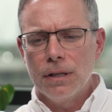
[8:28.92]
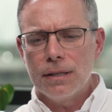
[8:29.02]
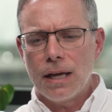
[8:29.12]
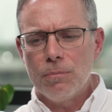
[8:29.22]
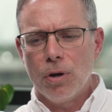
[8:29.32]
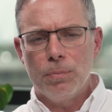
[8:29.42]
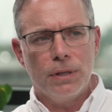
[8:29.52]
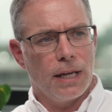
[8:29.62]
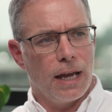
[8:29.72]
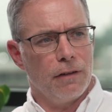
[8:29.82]
That might be
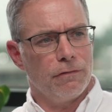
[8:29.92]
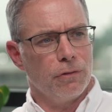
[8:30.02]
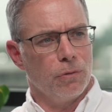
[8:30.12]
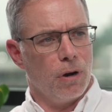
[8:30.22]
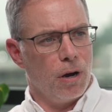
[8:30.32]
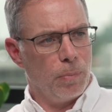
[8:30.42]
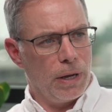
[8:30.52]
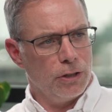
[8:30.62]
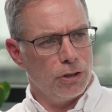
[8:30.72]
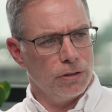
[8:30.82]
care for our
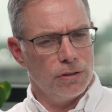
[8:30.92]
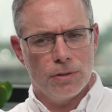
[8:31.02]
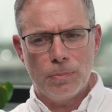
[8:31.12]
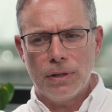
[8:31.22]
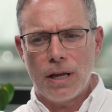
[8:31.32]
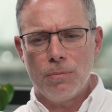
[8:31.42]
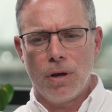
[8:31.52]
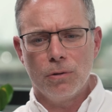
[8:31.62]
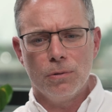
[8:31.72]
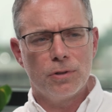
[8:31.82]
patients, but that
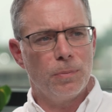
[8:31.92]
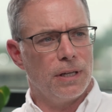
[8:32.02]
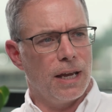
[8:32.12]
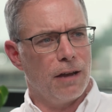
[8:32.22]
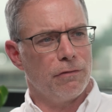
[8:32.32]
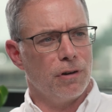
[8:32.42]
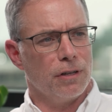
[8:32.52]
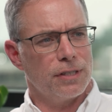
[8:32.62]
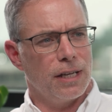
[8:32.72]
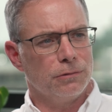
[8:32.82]
might also be care for
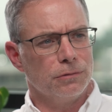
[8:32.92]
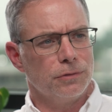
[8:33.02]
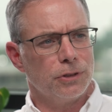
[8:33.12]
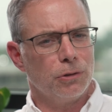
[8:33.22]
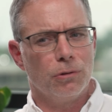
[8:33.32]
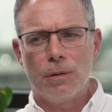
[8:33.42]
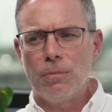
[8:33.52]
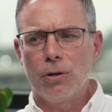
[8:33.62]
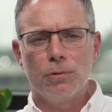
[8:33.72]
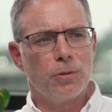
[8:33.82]
ourselves, or that
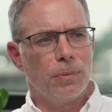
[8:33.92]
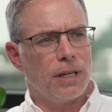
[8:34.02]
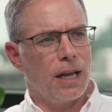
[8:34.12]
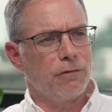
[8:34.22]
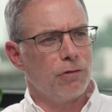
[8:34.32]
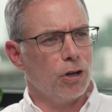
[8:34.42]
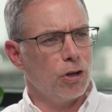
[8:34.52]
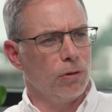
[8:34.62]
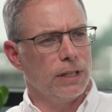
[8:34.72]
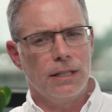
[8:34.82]
might also be care for our
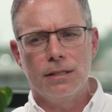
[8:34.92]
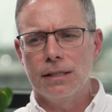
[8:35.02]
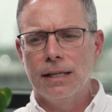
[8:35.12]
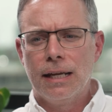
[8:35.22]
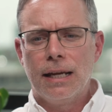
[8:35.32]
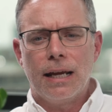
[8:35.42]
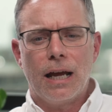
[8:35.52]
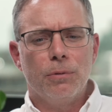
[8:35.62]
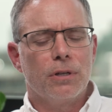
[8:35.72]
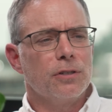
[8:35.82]
colleagues, and
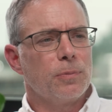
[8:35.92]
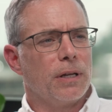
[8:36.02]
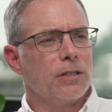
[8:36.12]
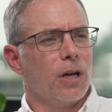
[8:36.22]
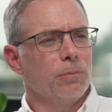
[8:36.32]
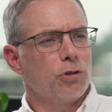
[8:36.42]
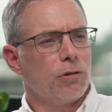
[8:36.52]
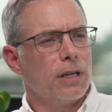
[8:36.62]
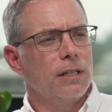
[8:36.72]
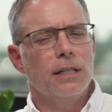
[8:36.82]
how we can spend time
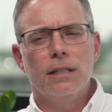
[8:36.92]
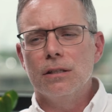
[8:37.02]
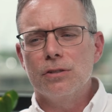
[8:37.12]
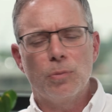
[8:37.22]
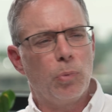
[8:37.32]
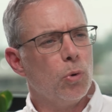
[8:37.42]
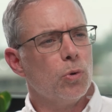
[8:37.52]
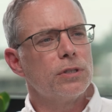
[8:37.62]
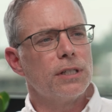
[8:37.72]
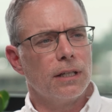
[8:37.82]
training and
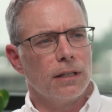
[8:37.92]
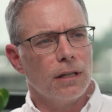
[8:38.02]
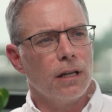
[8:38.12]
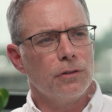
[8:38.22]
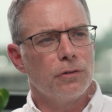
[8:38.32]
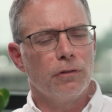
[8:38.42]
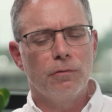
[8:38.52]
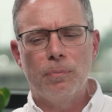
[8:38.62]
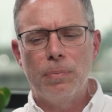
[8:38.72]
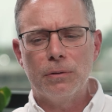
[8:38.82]
supporting and sort
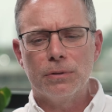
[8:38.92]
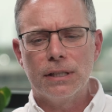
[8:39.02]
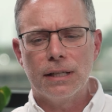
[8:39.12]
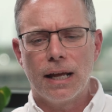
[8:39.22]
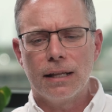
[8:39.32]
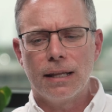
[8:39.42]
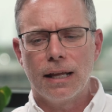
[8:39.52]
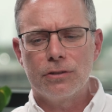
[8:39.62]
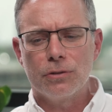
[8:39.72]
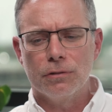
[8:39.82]
of building
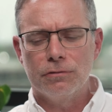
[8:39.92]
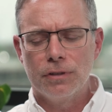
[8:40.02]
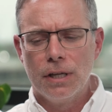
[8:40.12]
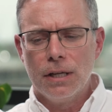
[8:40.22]
that sort of